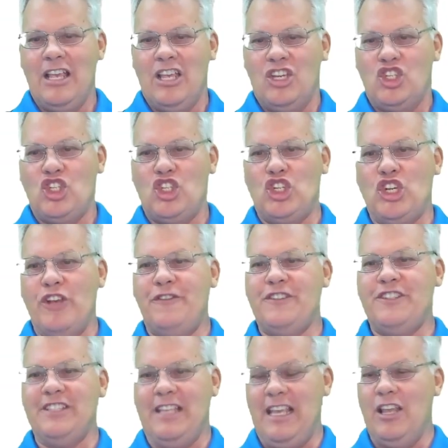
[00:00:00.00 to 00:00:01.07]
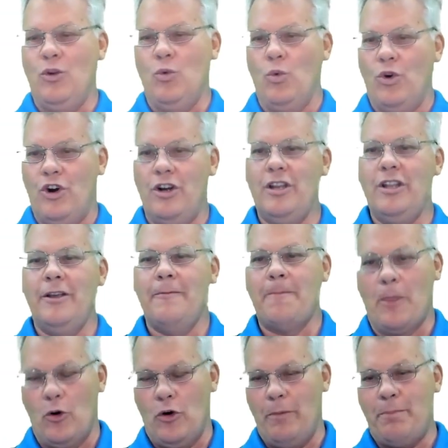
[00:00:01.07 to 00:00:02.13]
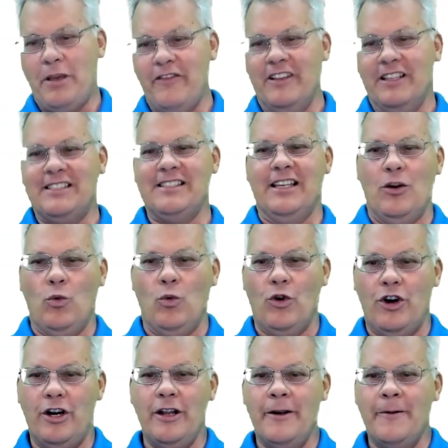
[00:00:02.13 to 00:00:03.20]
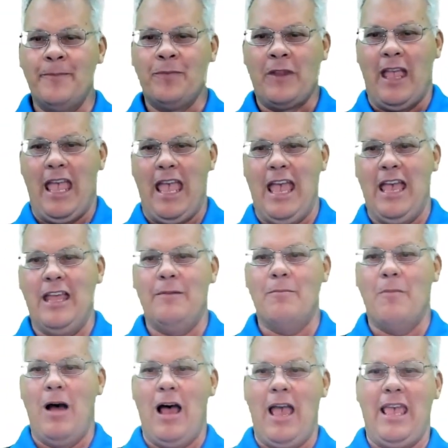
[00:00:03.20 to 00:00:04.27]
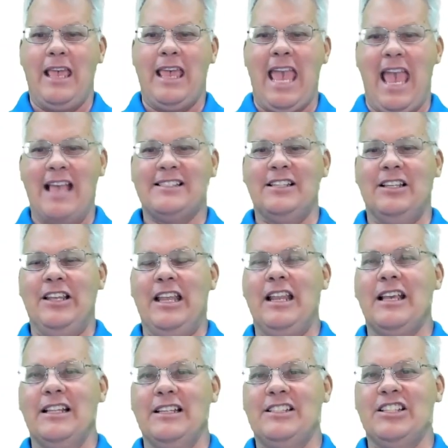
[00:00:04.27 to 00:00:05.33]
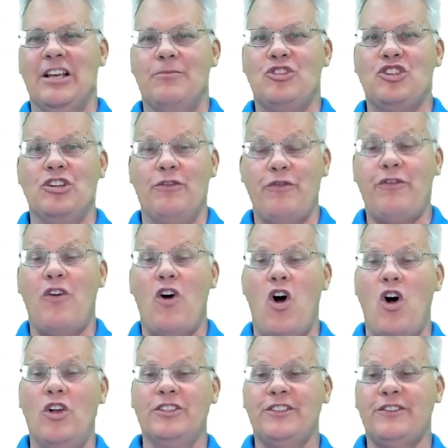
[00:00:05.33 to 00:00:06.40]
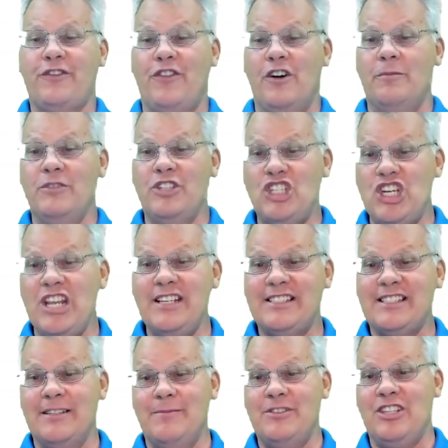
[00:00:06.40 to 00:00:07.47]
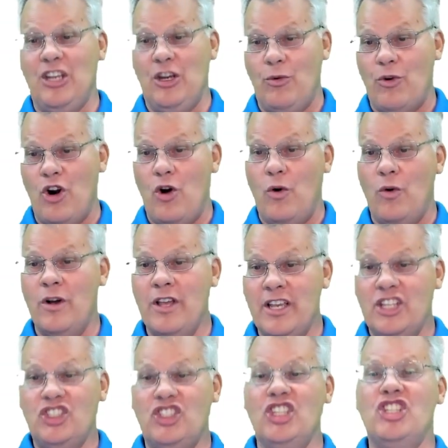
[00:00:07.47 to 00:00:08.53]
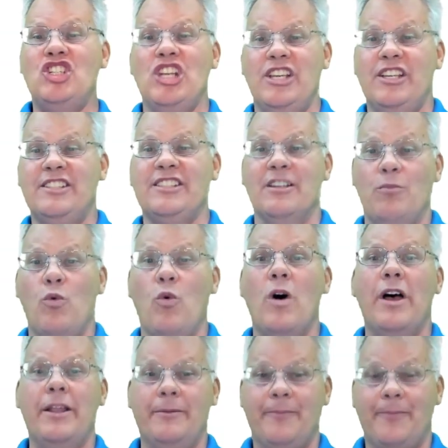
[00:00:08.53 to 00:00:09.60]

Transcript: shifts inward, or it pivots inward, and my gasoline consumption falls from G sub 0 to G sub 1.